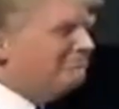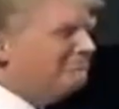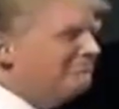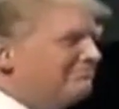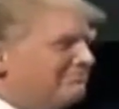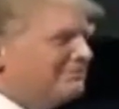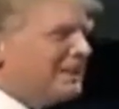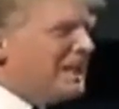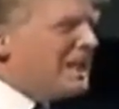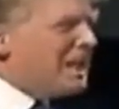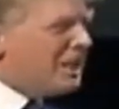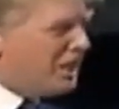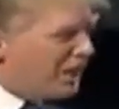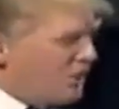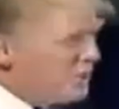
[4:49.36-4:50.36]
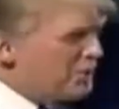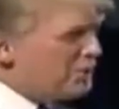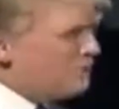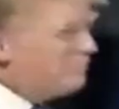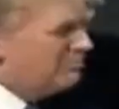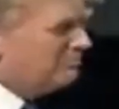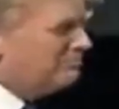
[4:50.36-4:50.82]
only other people in the
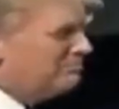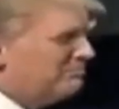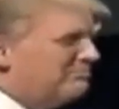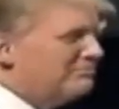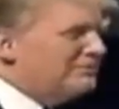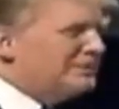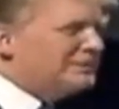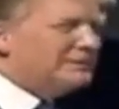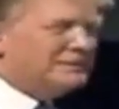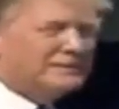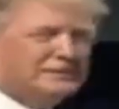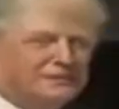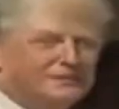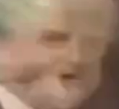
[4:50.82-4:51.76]
world that do that are six year